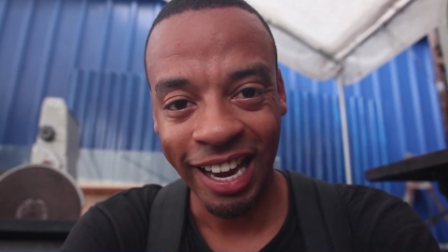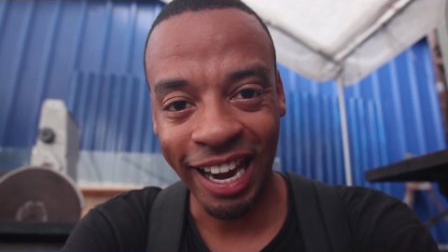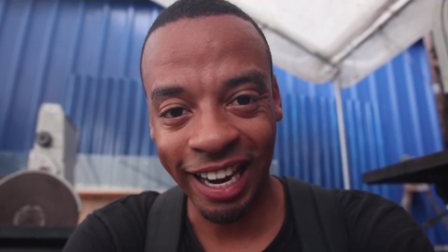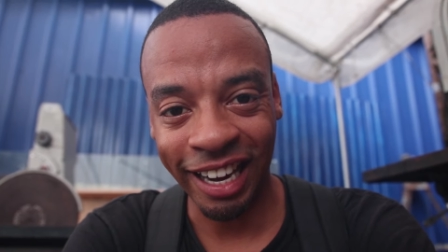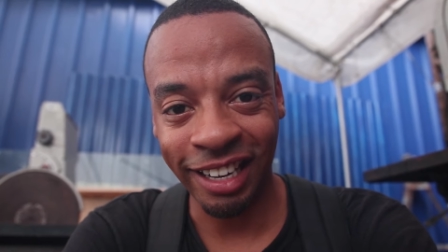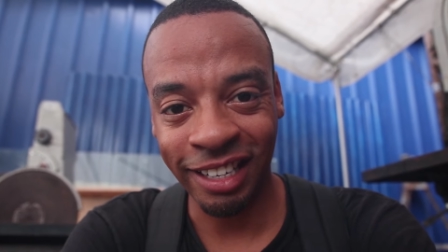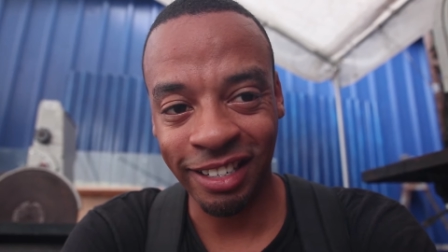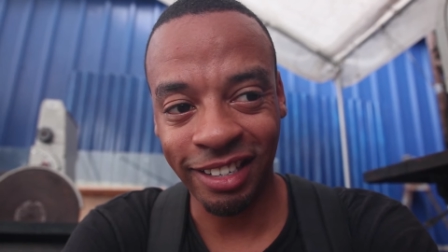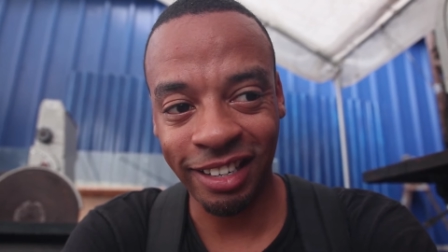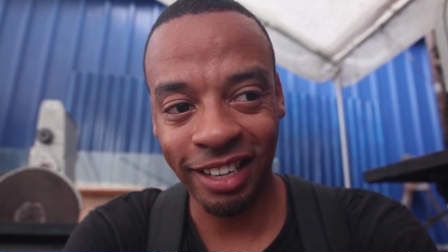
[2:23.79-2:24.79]

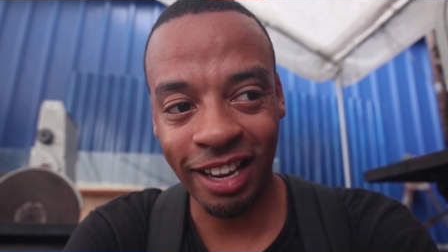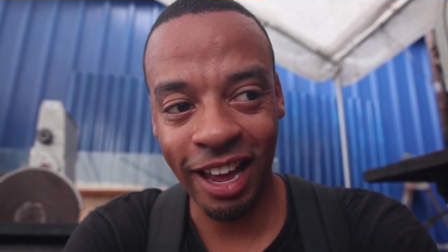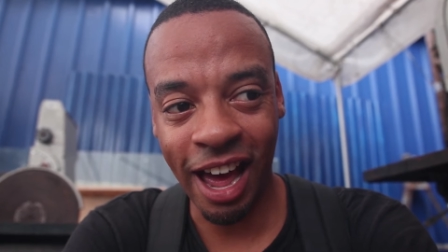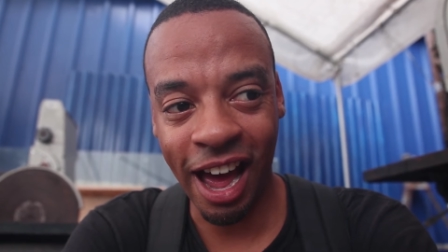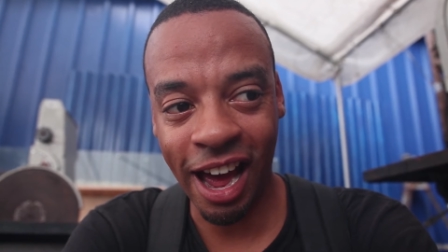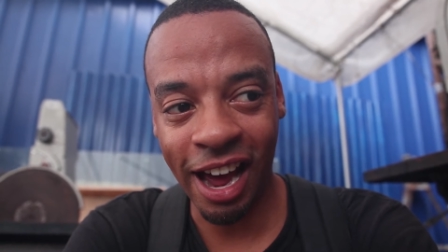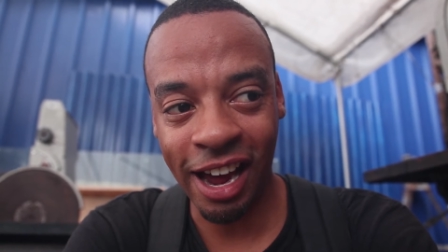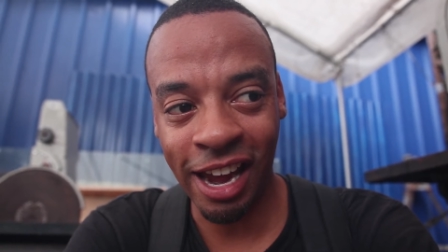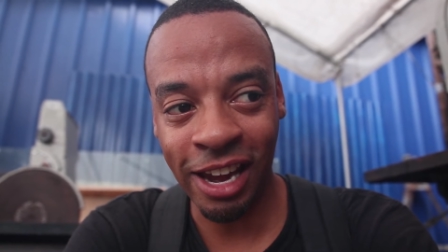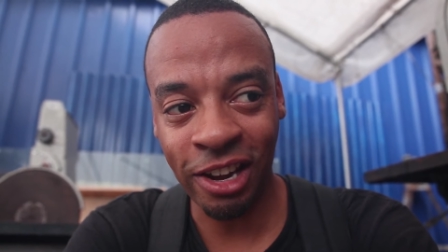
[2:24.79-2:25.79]
And
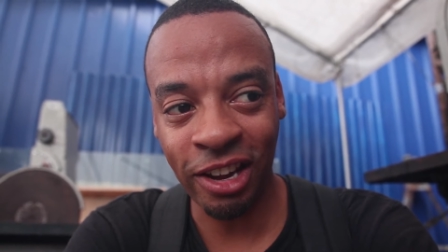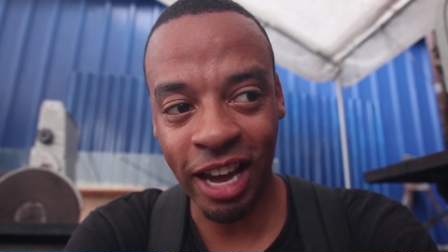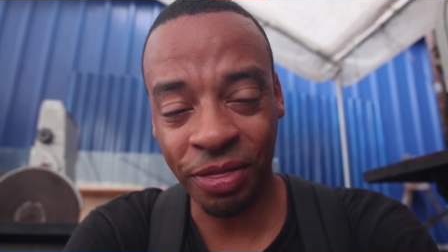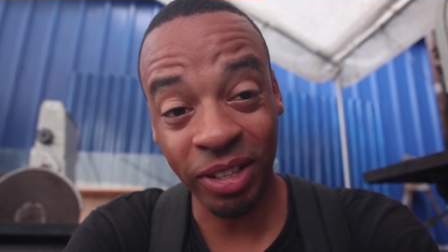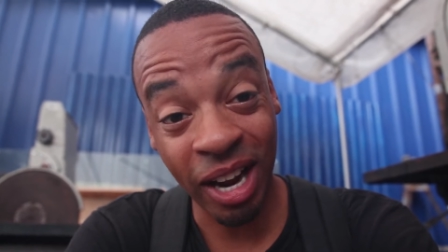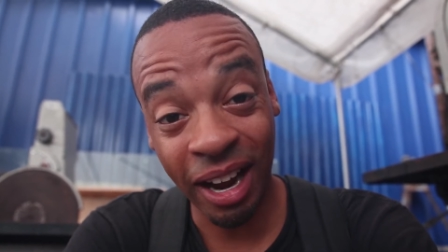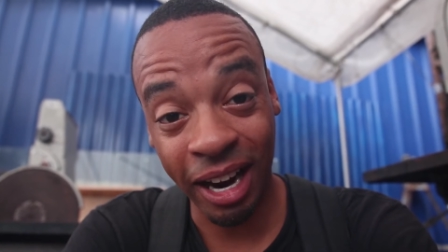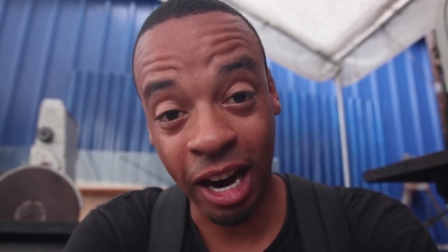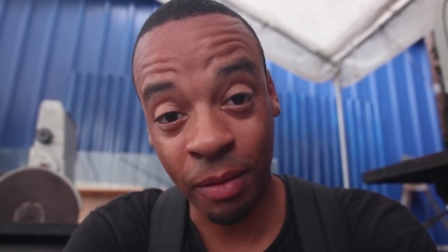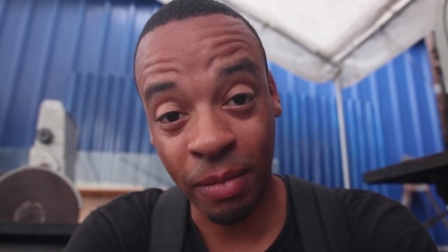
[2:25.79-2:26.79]
I, at the
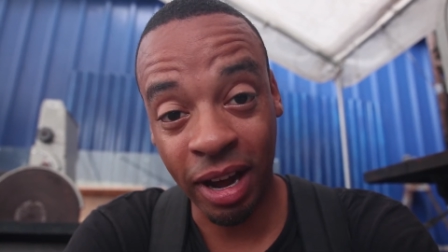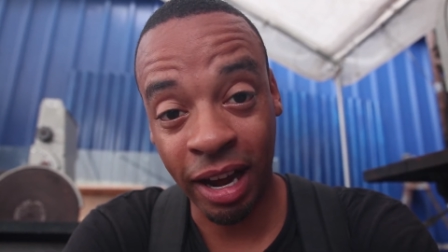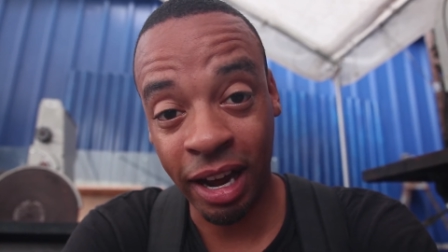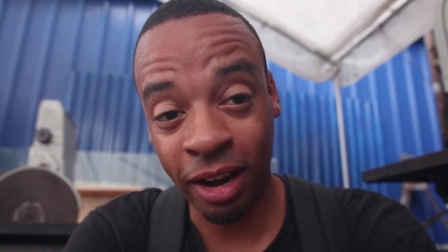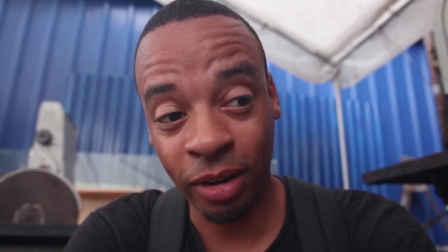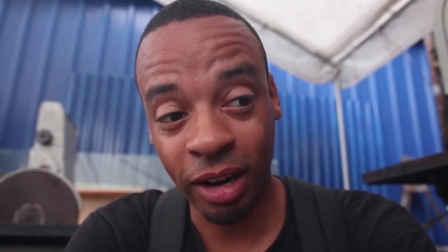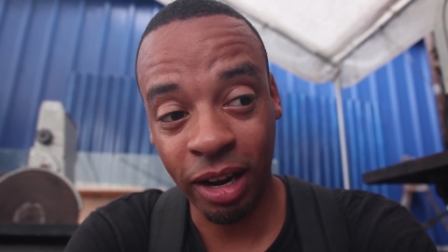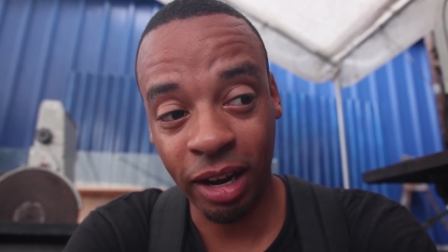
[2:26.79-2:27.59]
time, I, I,